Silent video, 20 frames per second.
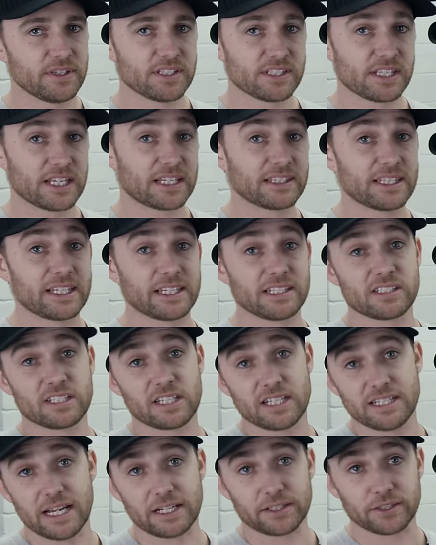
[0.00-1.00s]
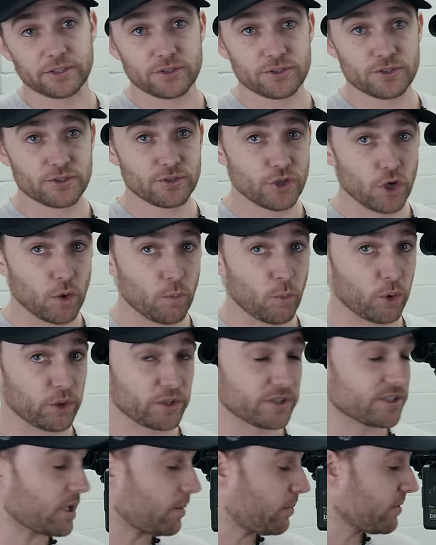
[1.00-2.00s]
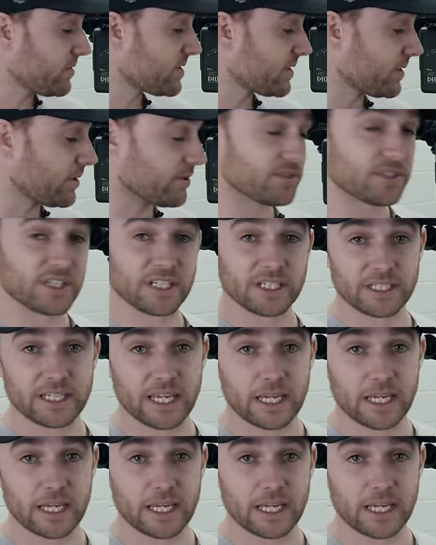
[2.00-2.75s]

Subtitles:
The second thing is connectors. No more 00 sync